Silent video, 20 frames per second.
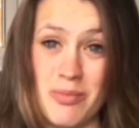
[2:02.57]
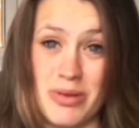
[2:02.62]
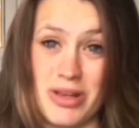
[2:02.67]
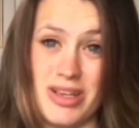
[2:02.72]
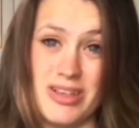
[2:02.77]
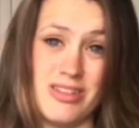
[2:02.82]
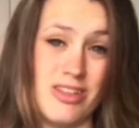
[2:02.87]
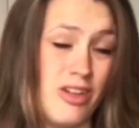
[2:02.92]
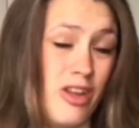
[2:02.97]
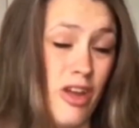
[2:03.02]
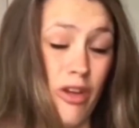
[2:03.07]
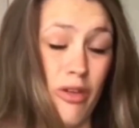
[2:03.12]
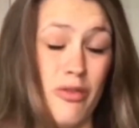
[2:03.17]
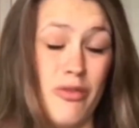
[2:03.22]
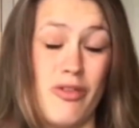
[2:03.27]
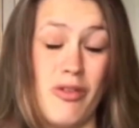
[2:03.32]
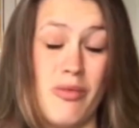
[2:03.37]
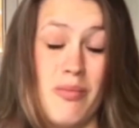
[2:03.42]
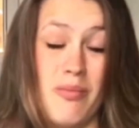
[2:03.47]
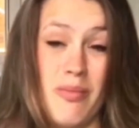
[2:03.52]
because I know
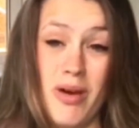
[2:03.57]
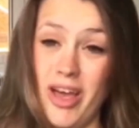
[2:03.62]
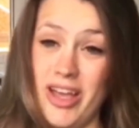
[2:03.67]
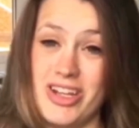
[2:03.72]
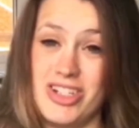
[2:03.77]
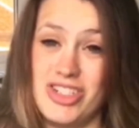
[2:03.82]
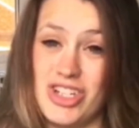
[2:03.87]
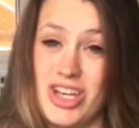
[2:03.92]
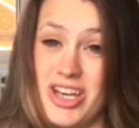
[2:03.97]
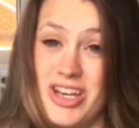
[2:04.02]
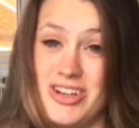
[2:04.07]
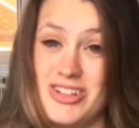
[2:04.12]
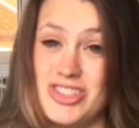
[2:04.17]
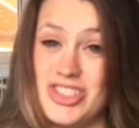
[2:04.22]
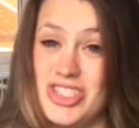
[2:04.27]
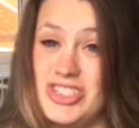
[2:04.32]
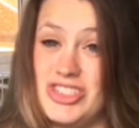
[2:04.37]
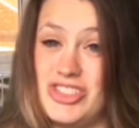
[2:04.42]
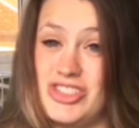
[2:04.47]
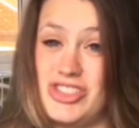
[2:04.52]
from my child,
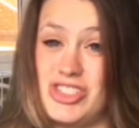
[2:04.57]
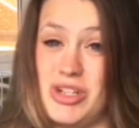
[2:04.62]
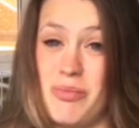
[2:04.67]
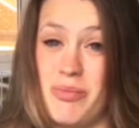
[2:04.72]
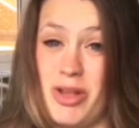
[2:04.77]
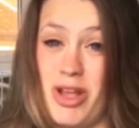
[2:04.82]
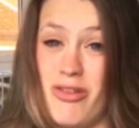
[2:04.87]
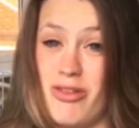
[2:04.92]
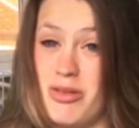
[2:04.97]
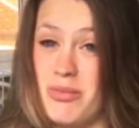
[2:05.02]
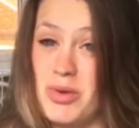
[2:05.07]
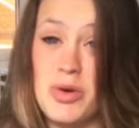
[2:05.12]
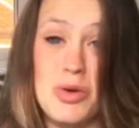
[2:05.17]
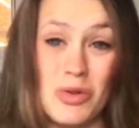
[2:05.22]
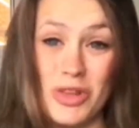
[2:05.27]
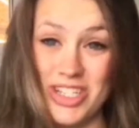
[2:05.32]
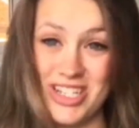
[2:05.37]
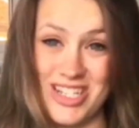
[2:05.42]
she's just jumping over them all the